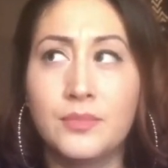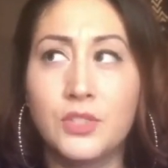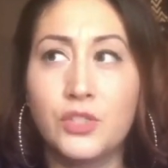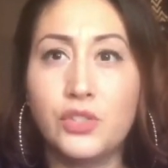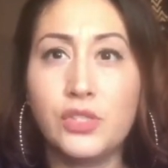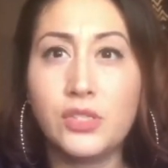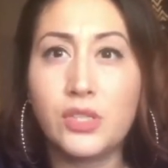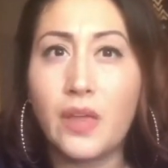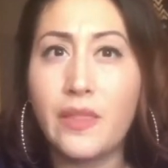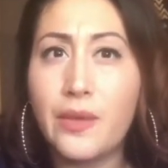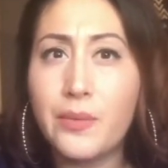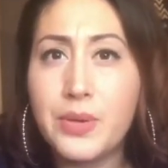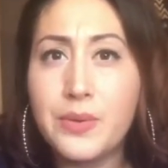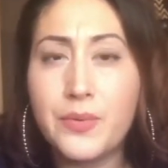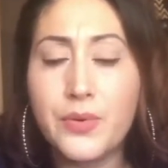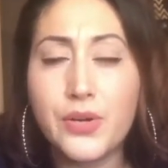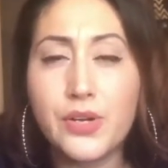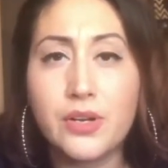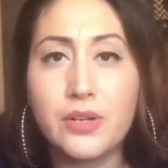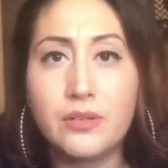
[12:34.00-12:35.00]
she saw that we
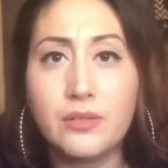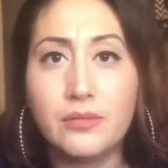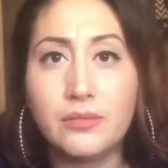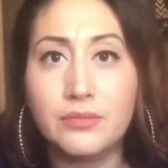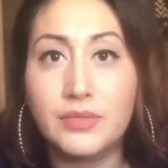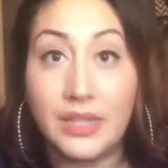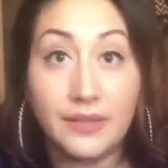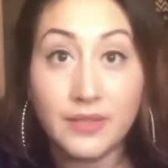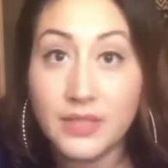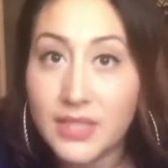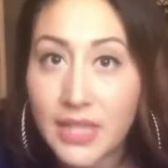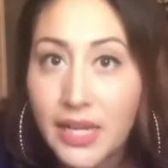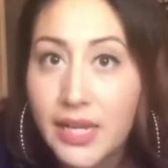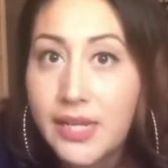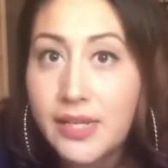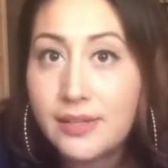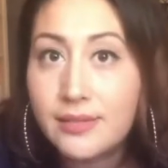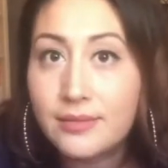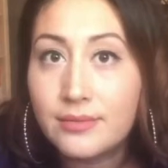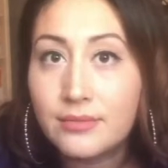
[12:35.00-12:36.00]
were
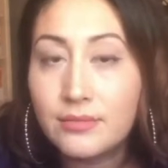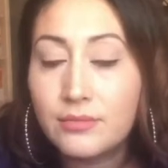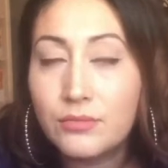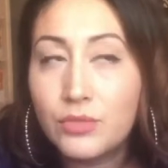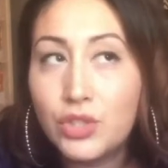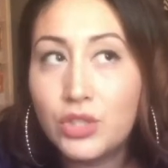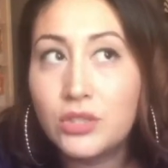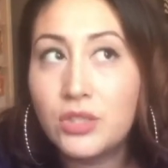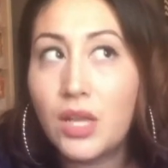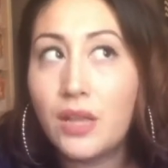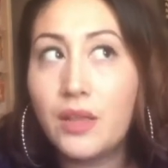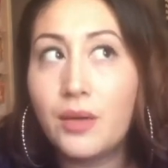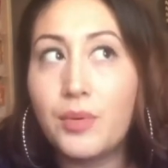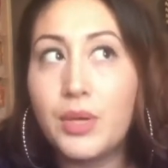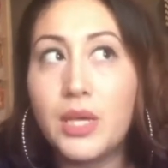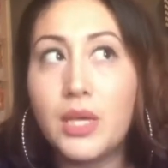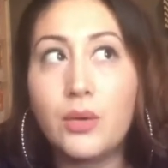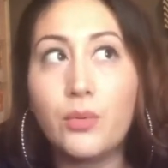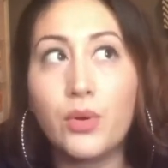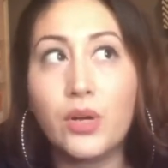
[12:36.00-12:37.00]
devastated. She saw that
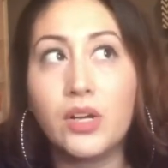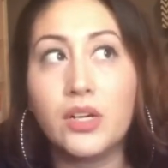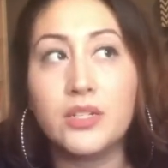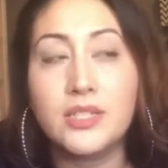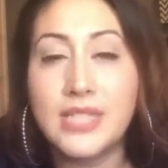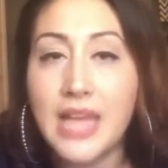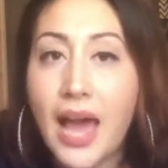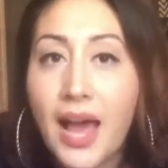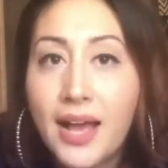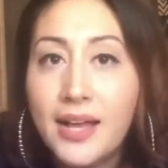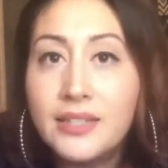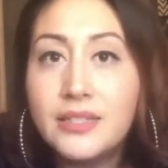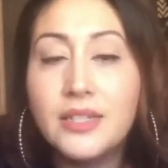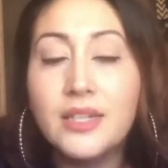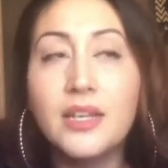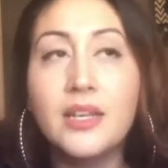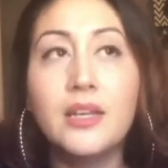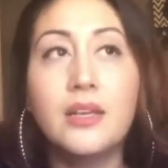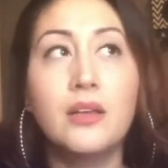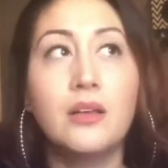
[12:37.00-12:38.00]
we were sad,
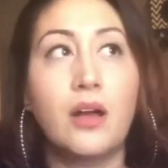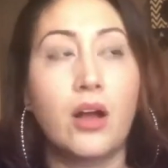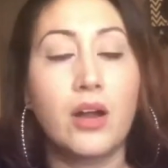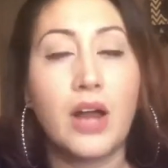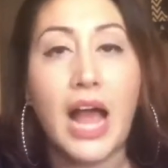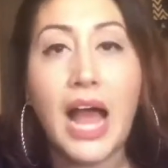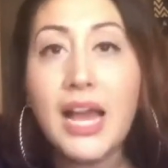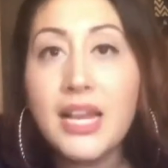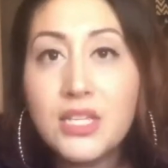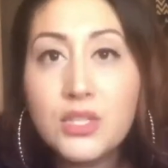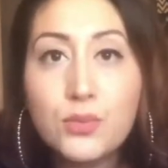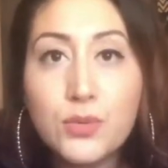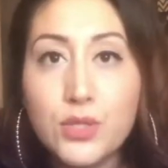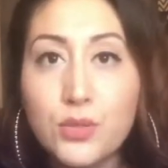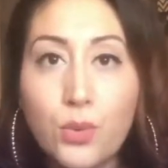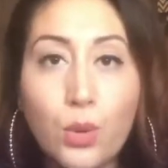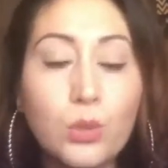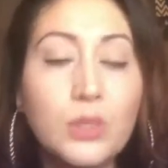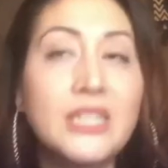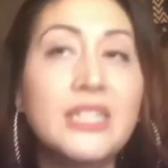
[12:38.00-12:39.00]
our eyes were
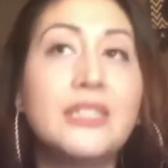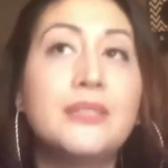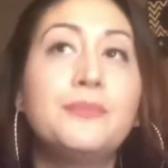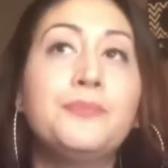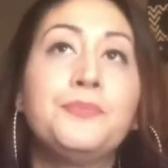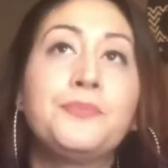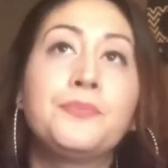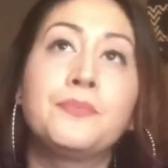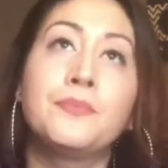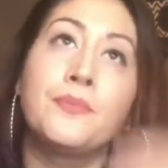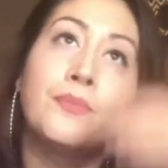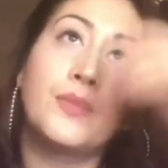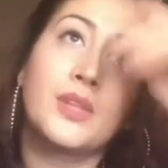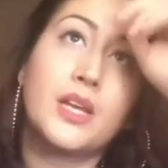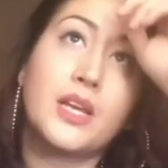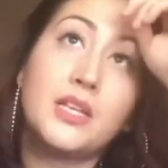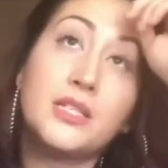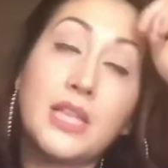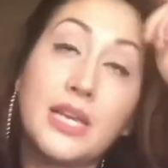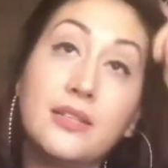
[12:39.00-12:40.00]
swollen,
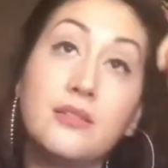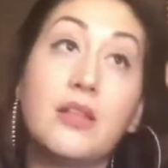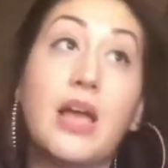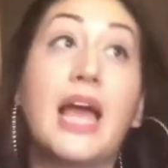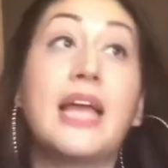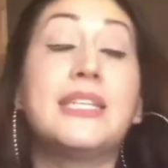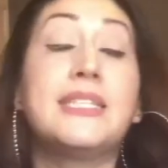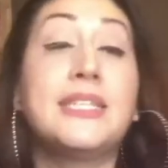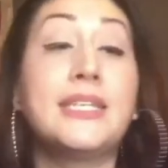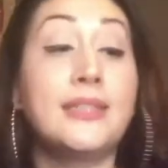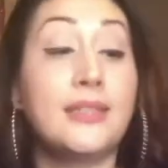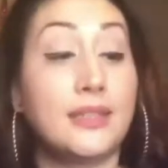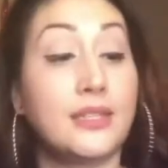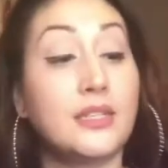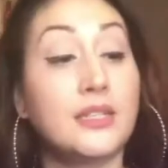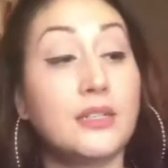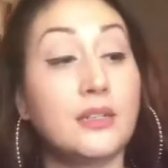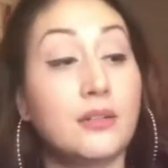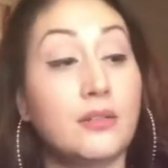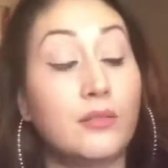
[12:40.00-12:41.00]
because I did
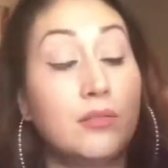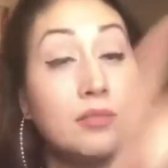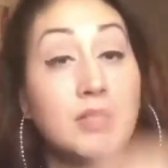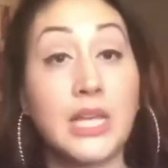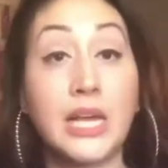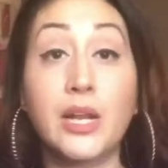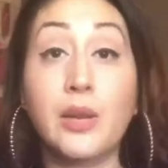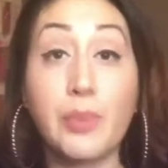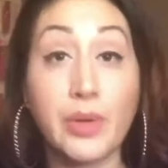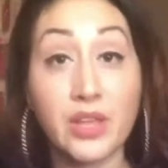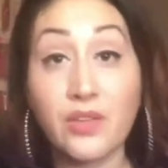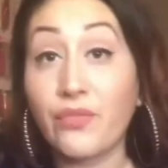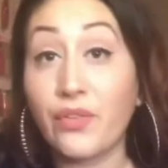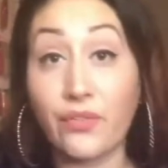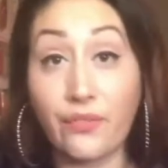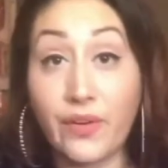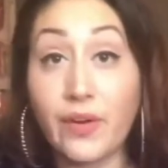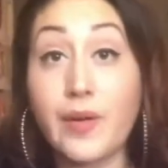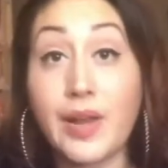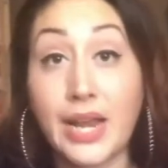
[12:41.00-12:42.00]
the second opinion
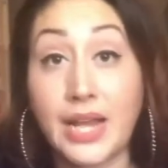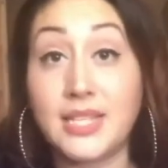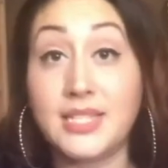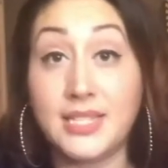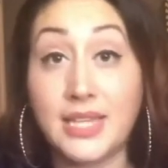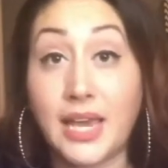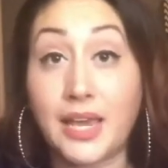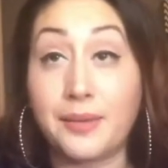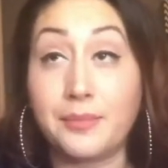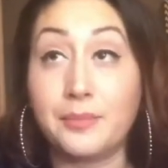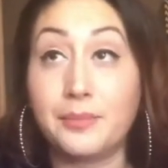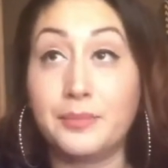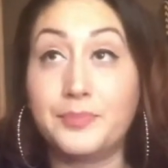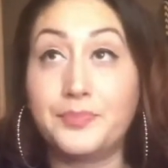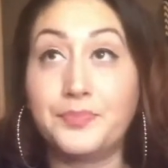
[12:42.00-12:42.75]
for the very next day.